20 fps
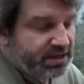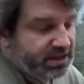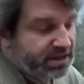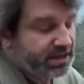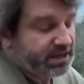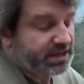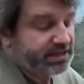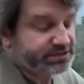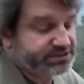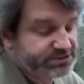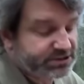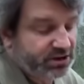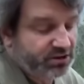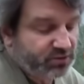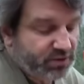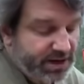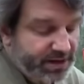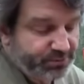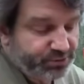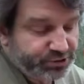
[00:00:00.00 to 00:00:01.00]
And
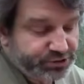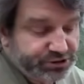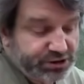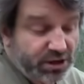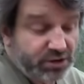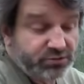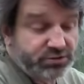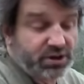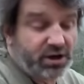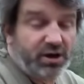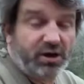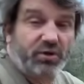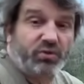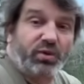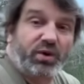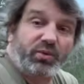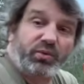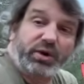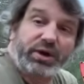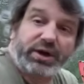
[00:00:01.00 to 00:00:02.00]
so I'm gonna show y'all
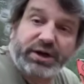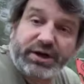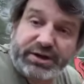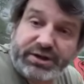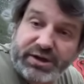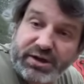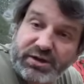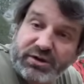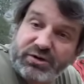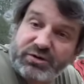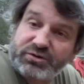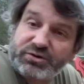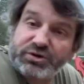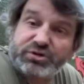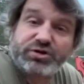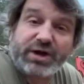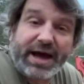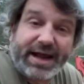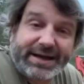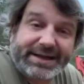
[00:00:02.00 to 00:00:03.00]
what we're gonna do to
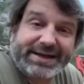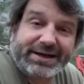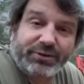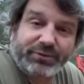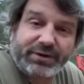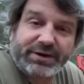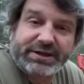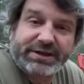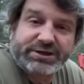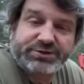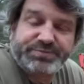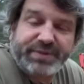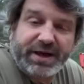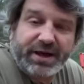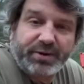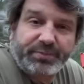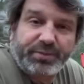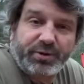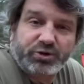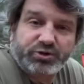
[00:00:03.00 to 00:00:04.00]
try to get rid of these
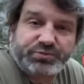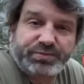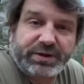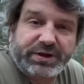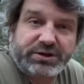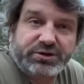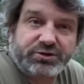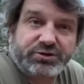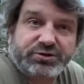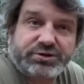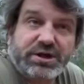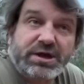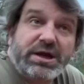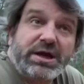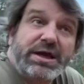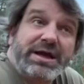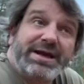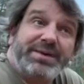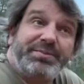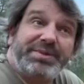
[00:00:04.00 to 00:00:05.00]
powder post beetles,
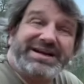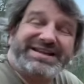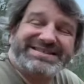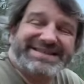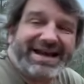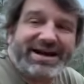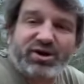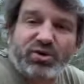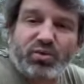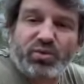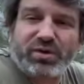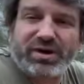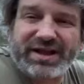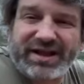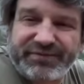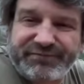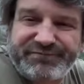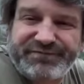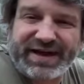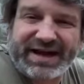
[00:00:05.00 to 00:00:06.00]
because I don't wanna
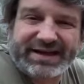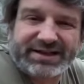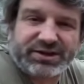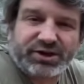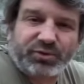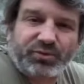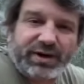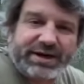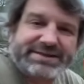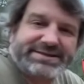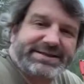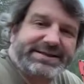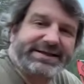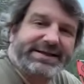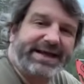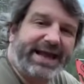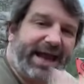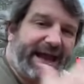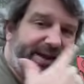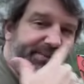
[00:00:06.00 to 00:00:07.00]
infect the rest of the
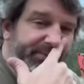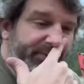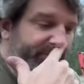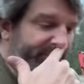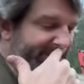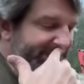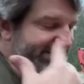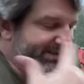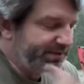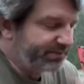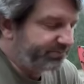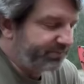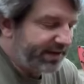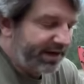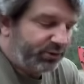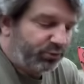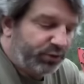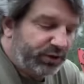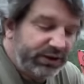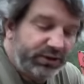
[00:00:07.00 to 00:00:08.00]
cabin with it, but I
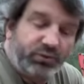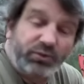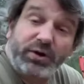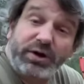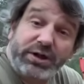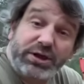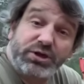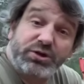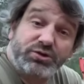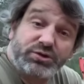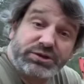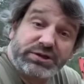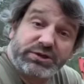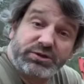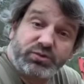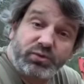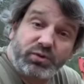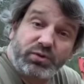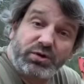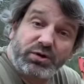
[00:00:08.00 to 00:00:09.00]
really wanna use
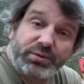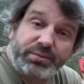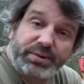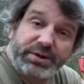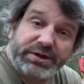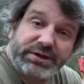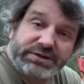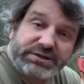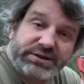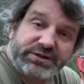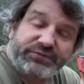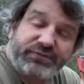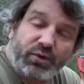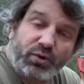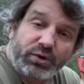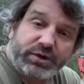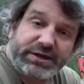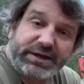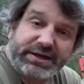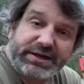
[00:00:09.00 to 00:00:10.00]
this wood because it's
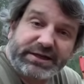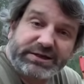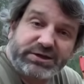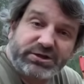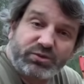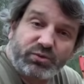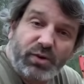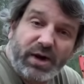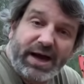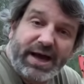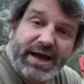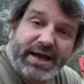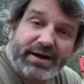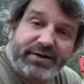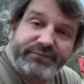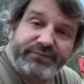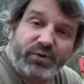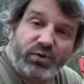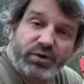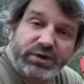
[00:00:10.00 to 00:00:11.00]
14 inches wide
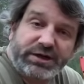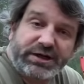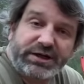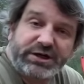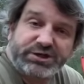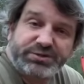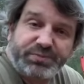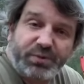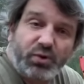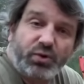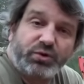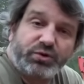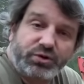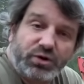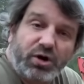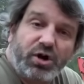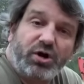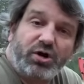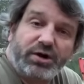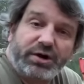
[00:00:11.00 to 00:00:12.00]
and 14-inch boards are
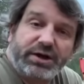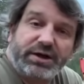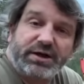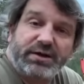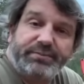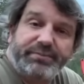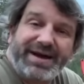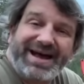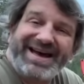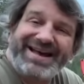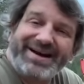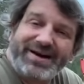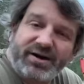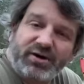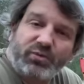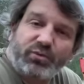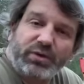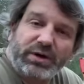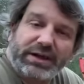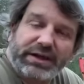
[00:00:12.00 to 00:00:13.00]
hard to come by and I
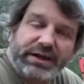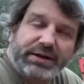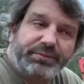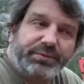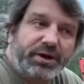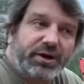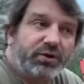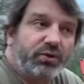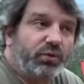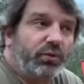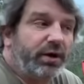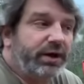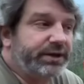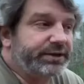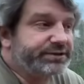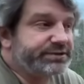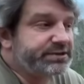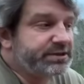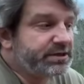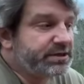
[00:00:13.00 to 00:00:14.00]
don't wanna let them go to
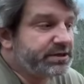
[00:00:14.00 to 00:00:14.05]
waste.